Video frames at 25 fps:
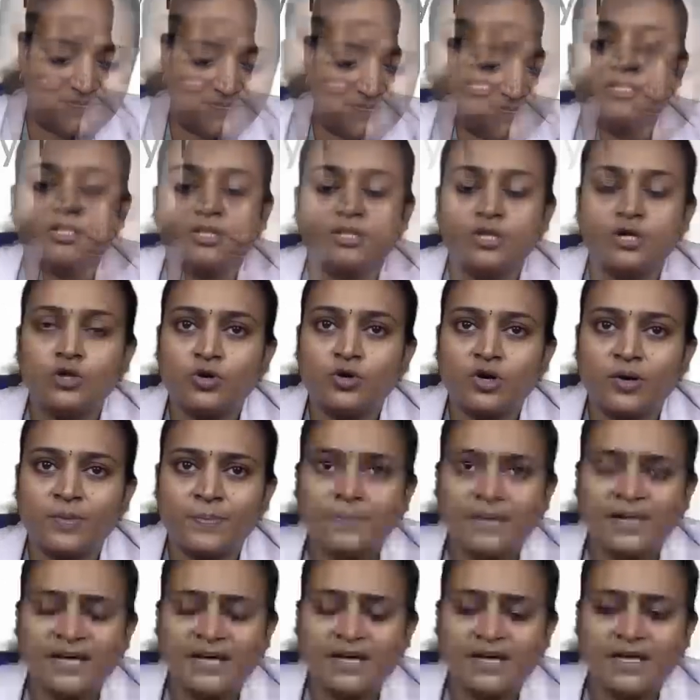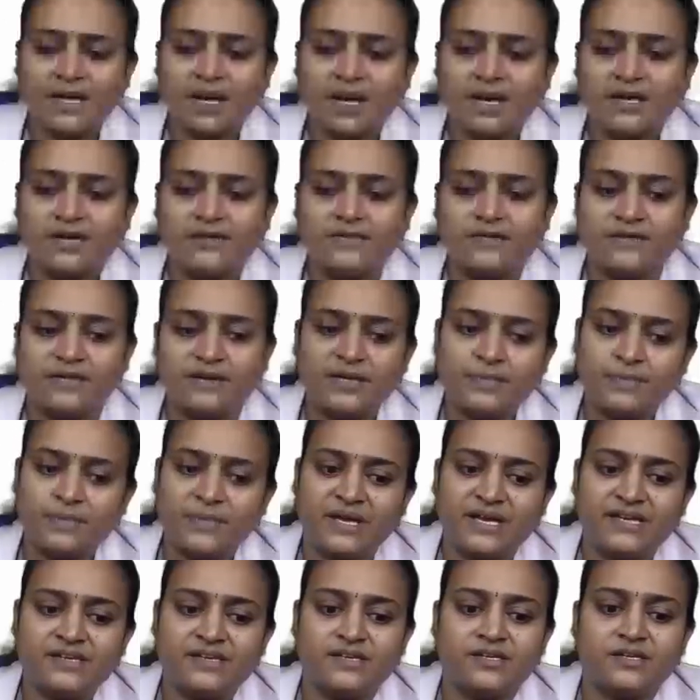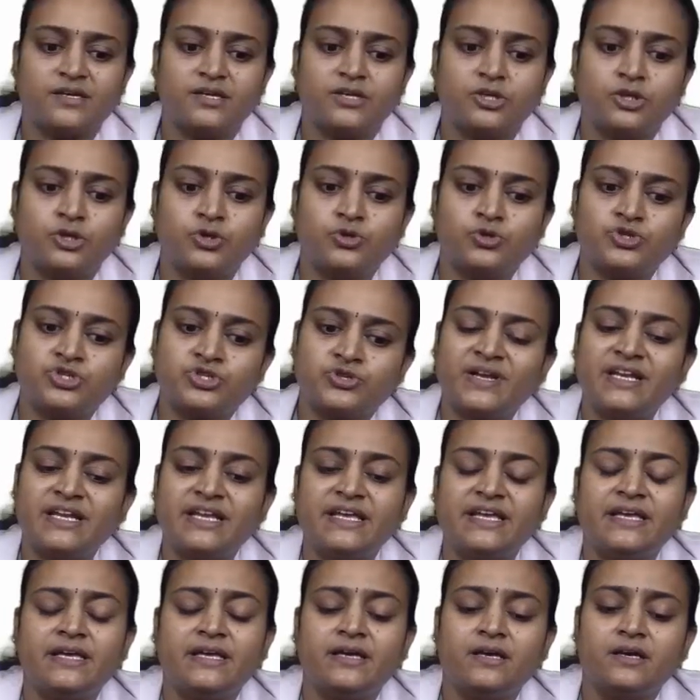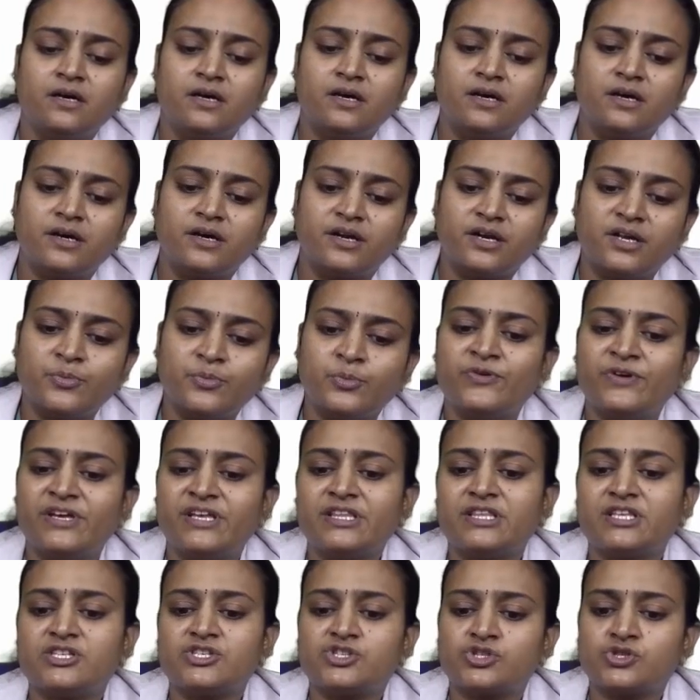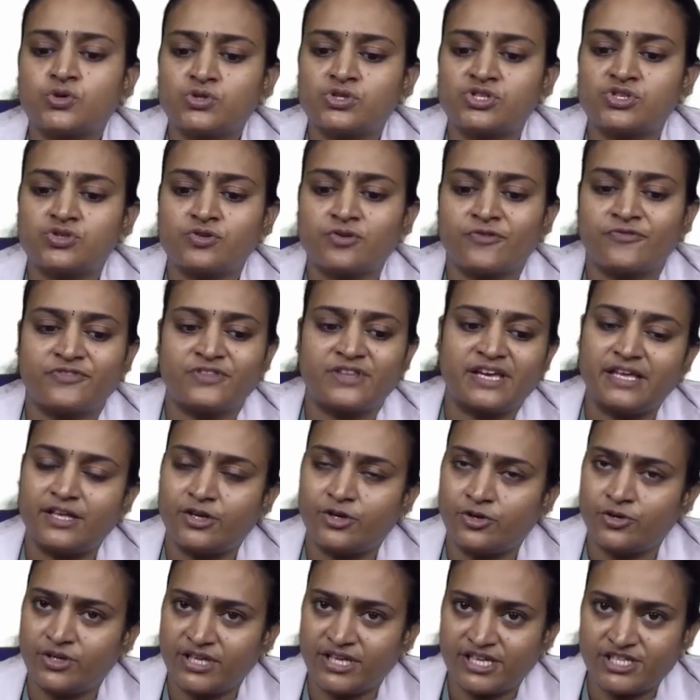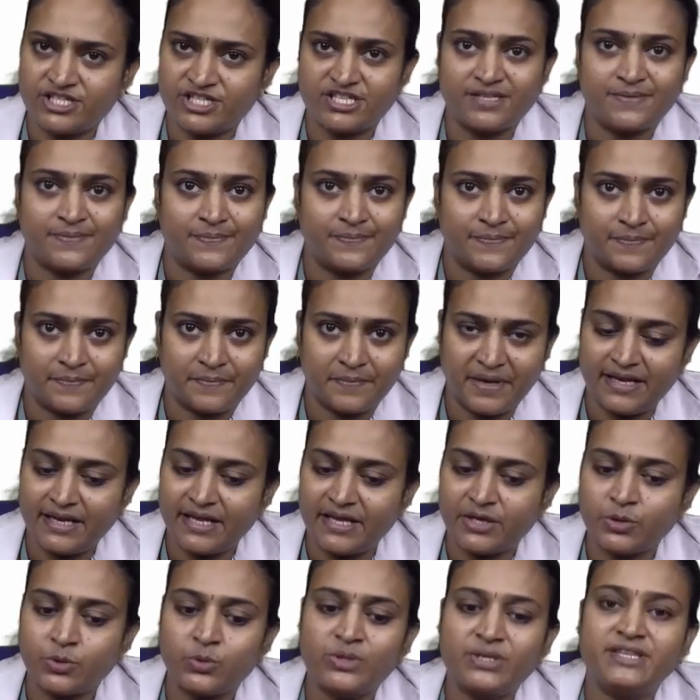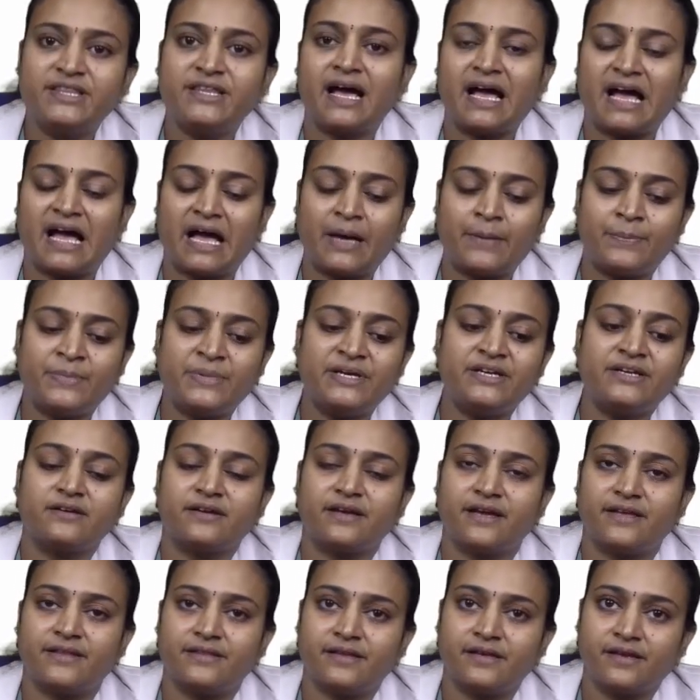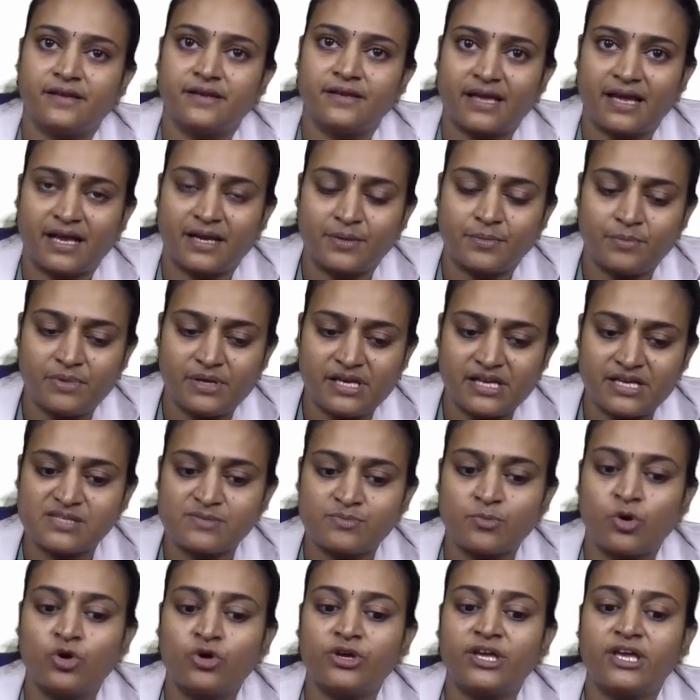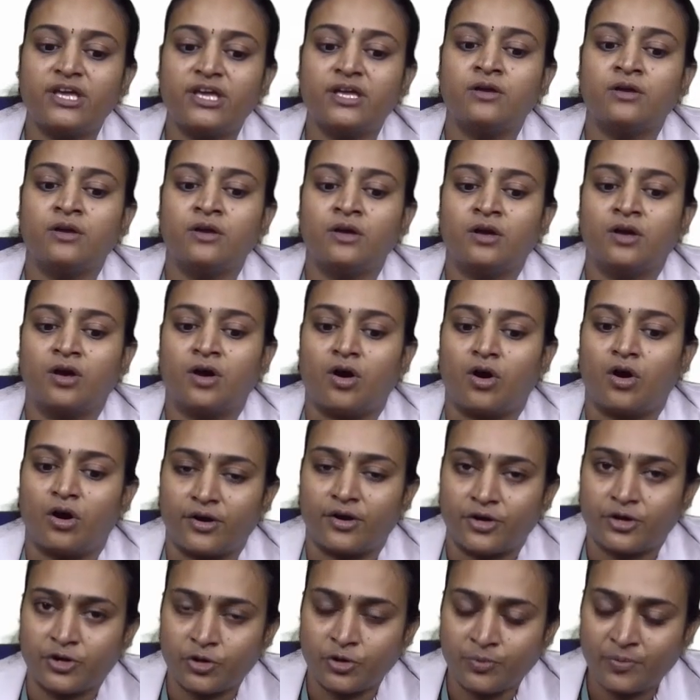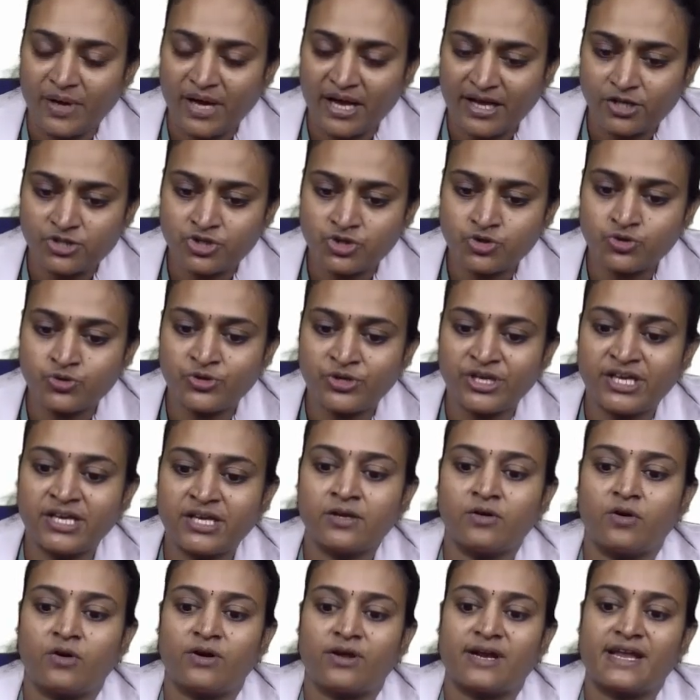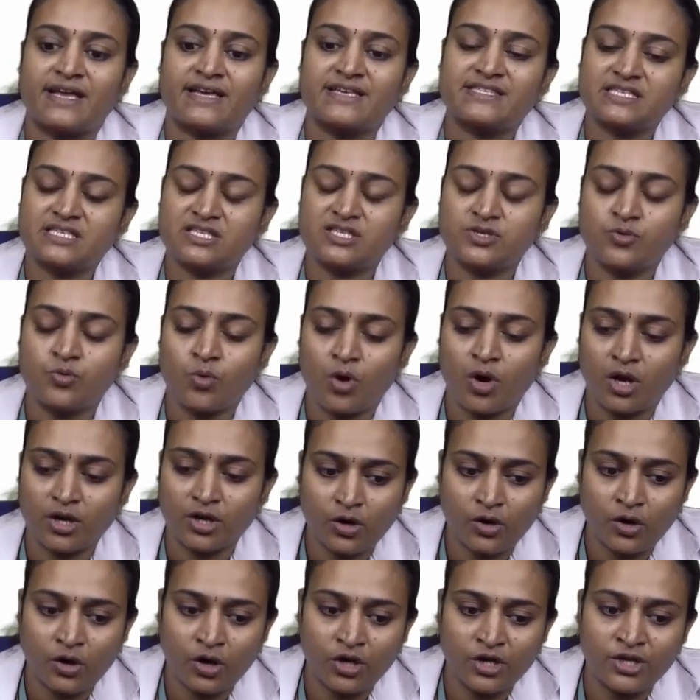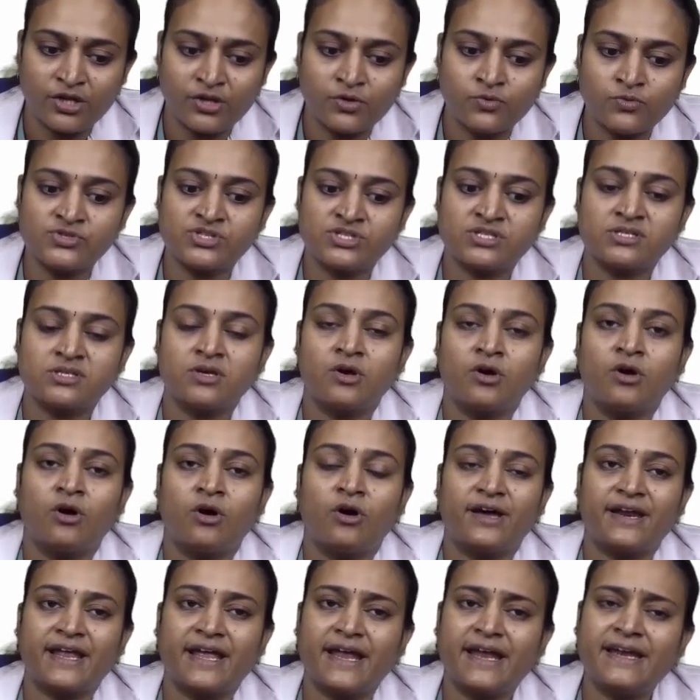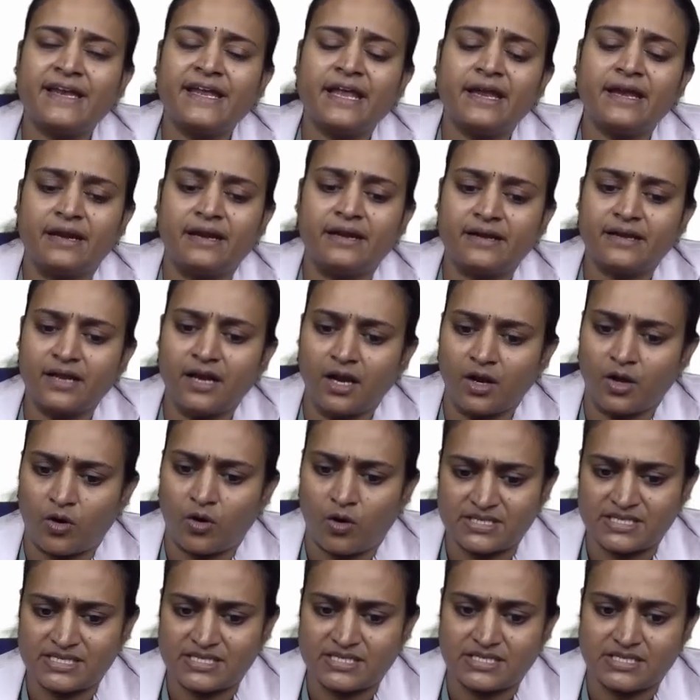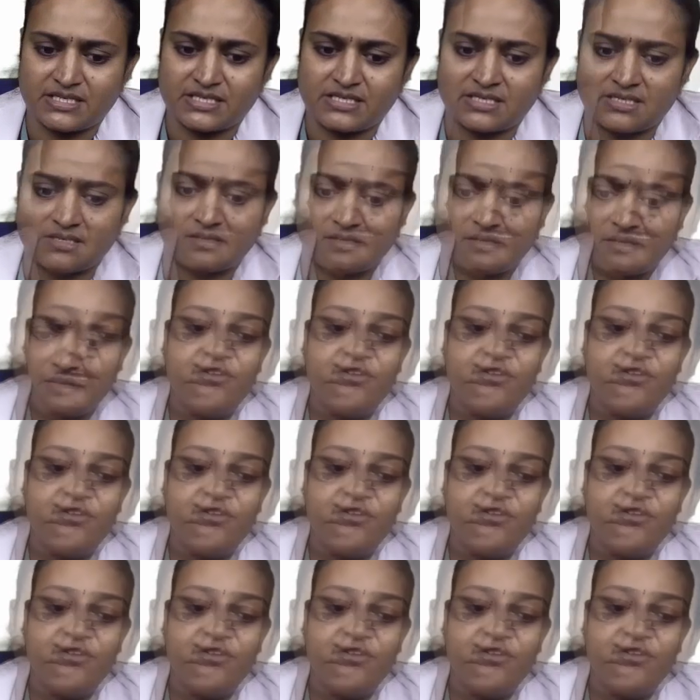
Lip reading: So the leukoplakia treatment, usually removing the sources of the irritation, mainly quit the habit, either it can be a smoking or tobacco chewing or excessive alcohol use or any dental causes.